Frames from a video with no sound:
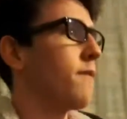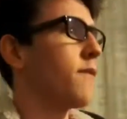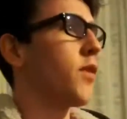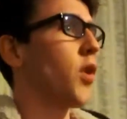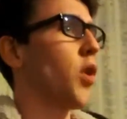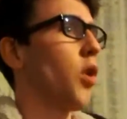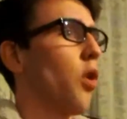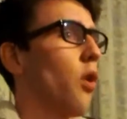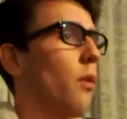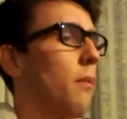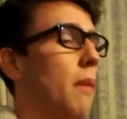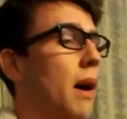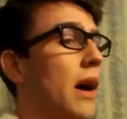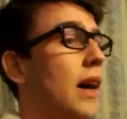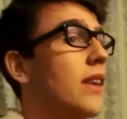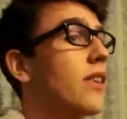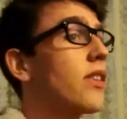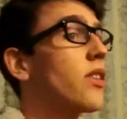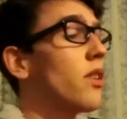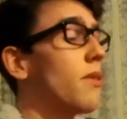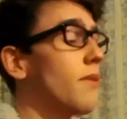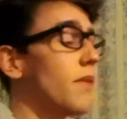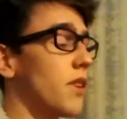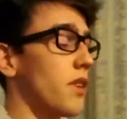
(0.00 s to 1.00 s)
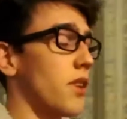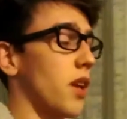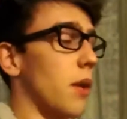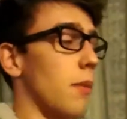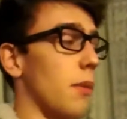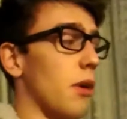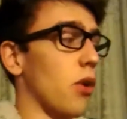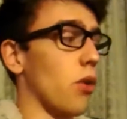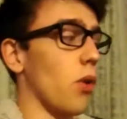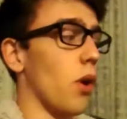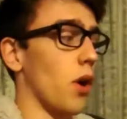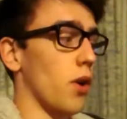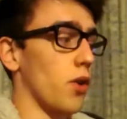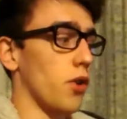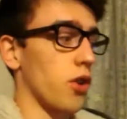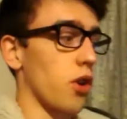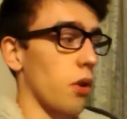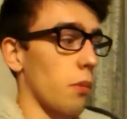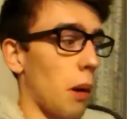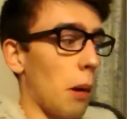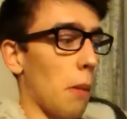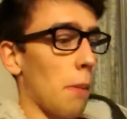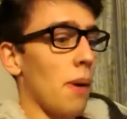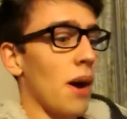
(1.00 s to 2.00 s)
For my stuff, it's going to be all hosted
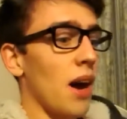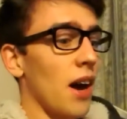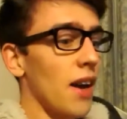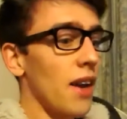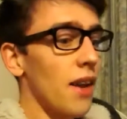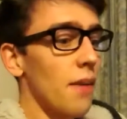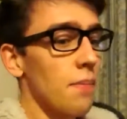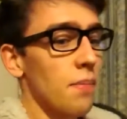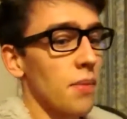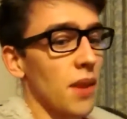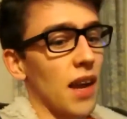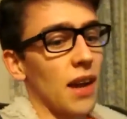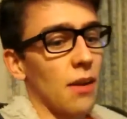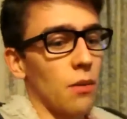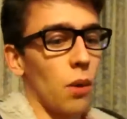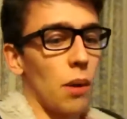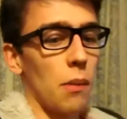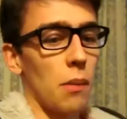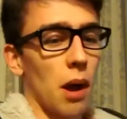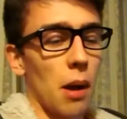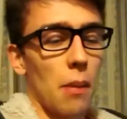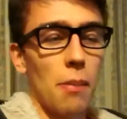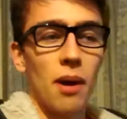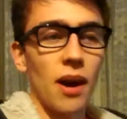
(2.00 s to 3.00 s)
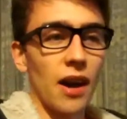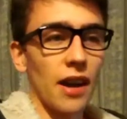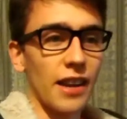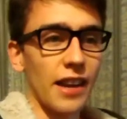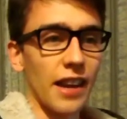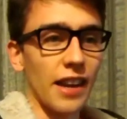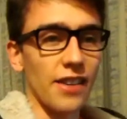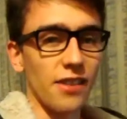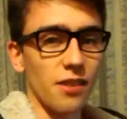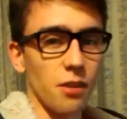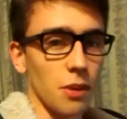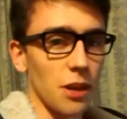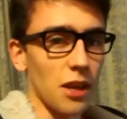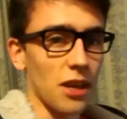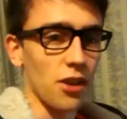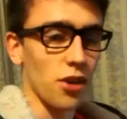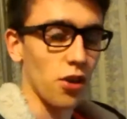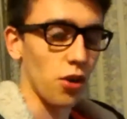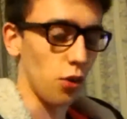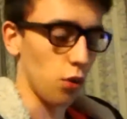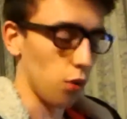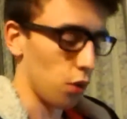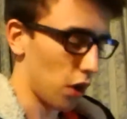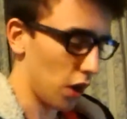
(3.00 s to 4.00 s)
on my Pi, and when my Pi gets a bit
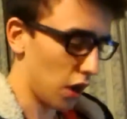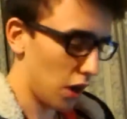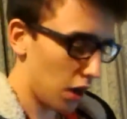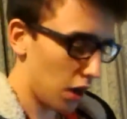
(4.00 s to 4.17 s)
too